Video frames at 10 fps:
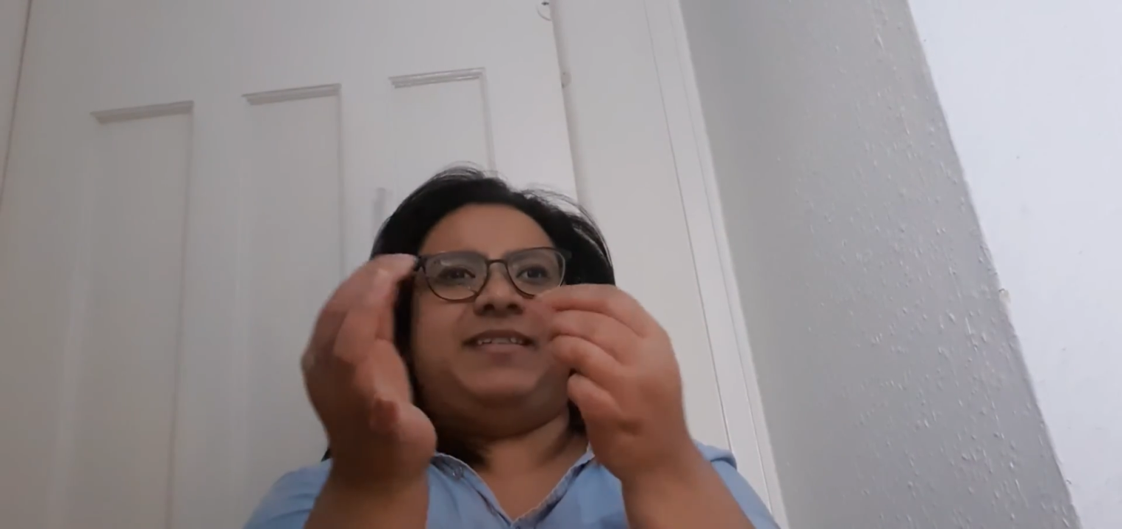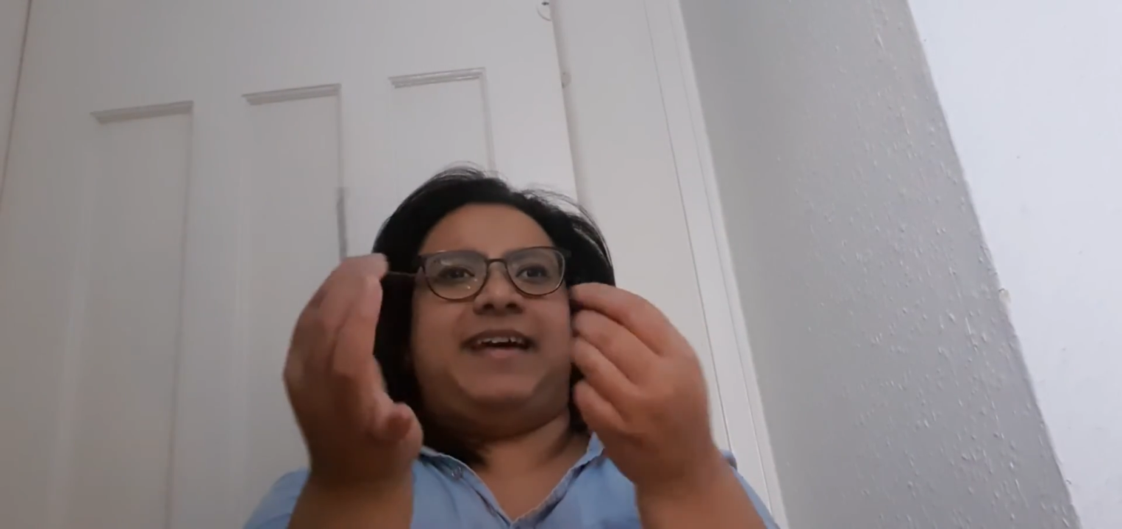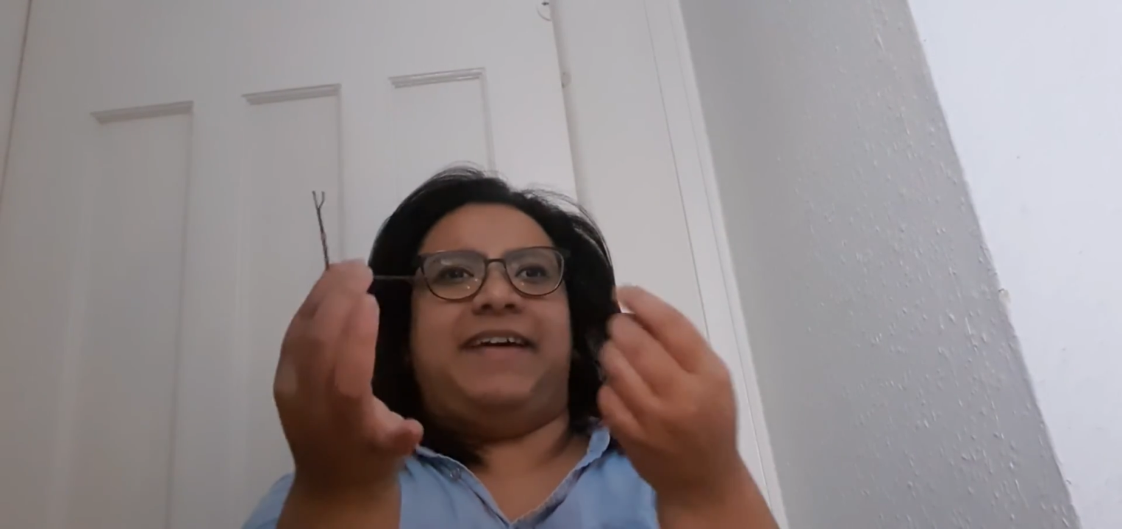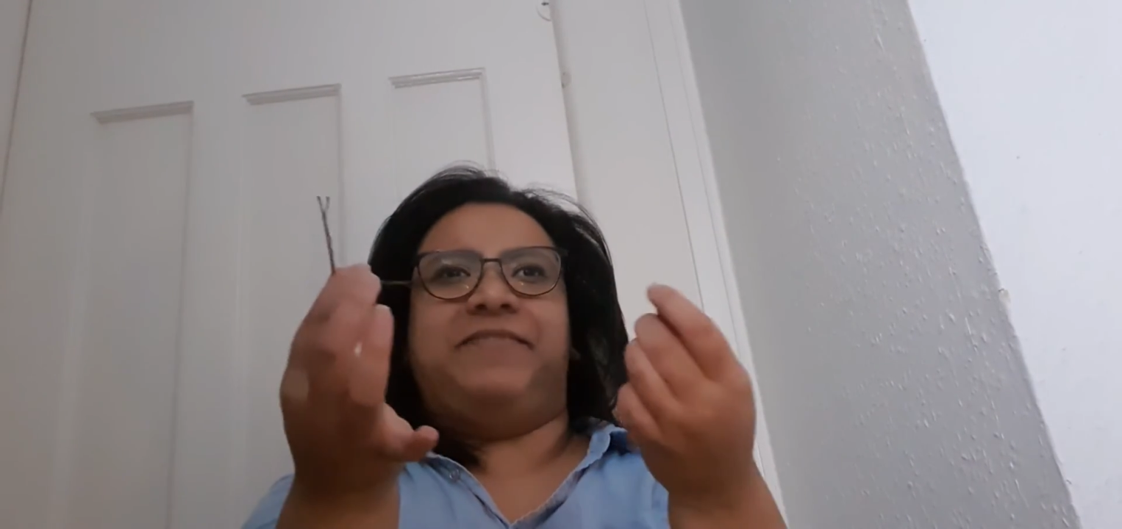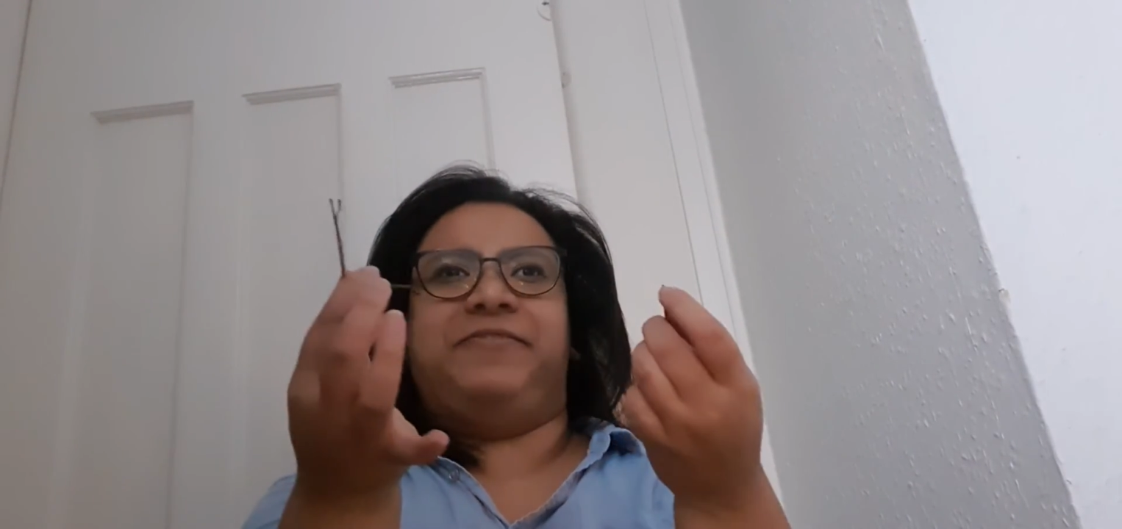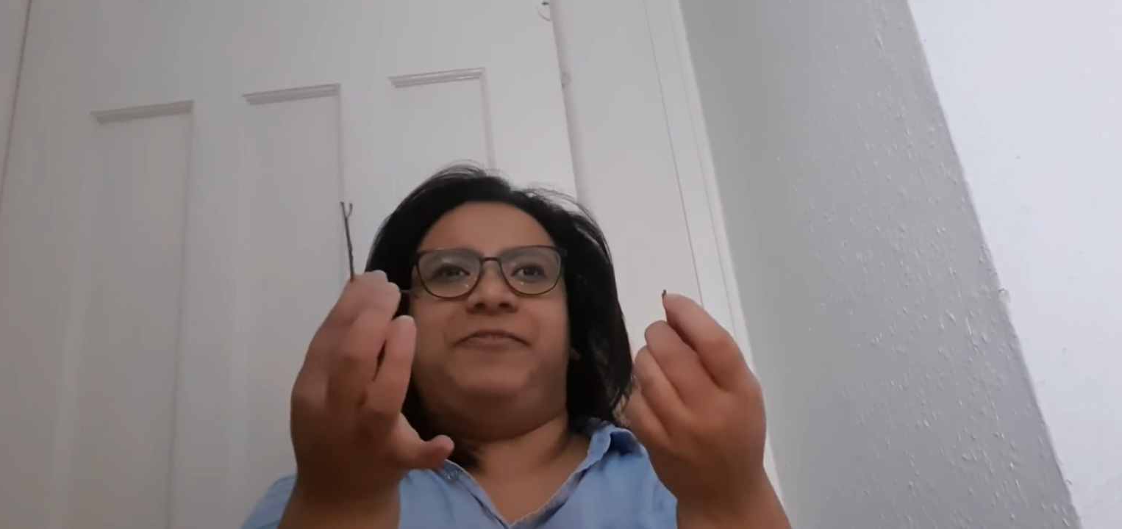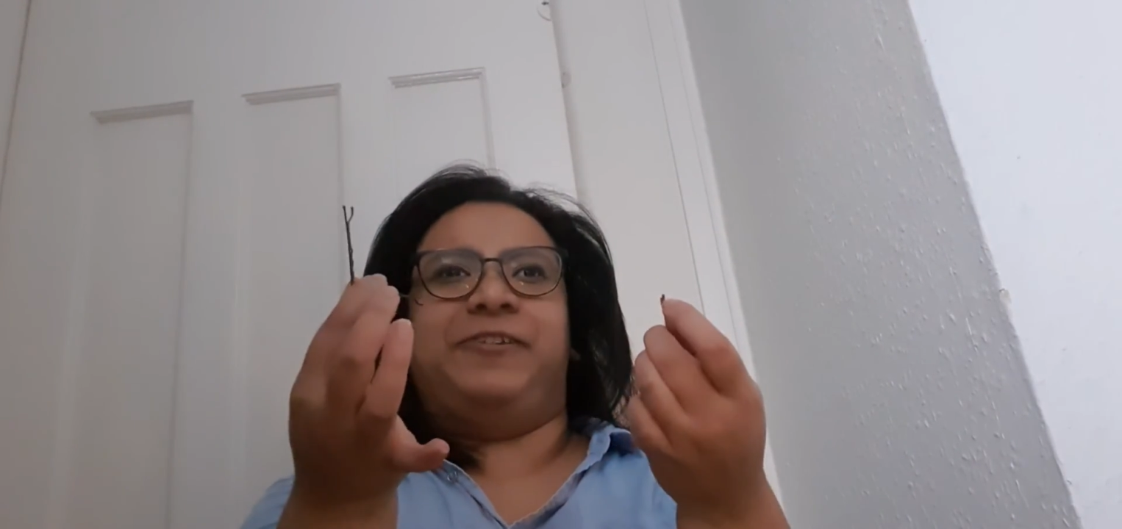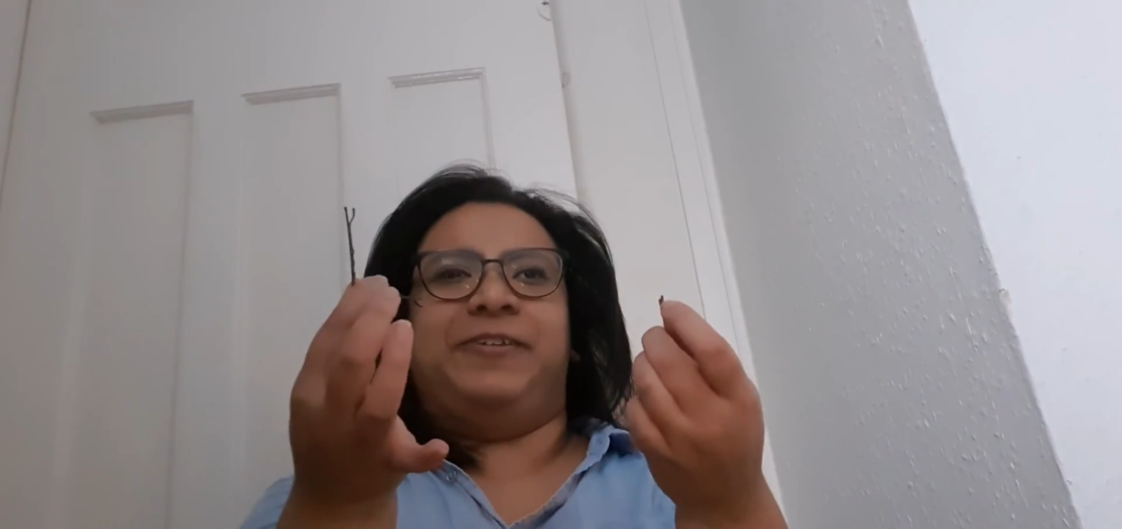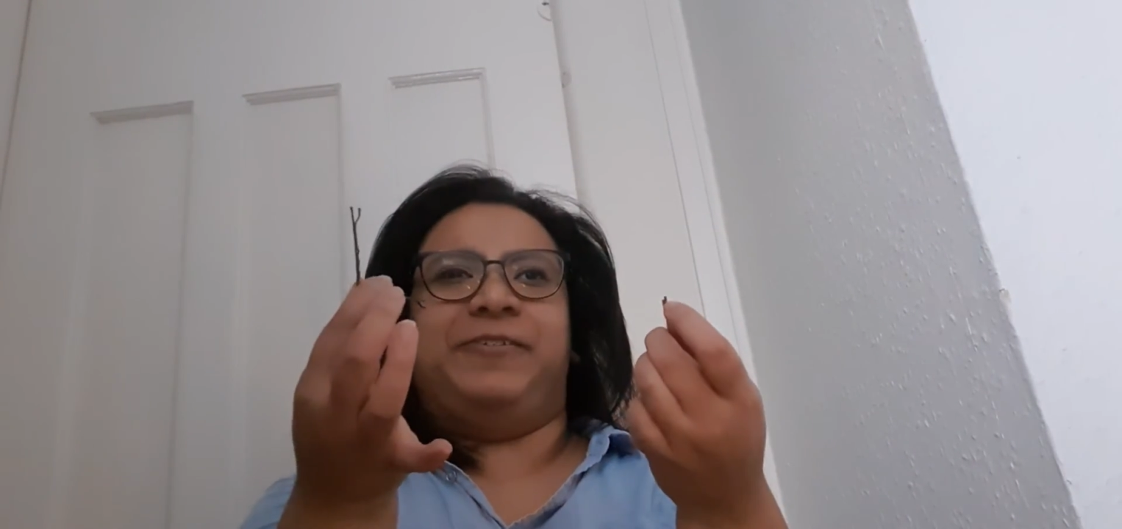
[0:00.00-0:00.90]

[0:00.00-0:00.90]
that have fallen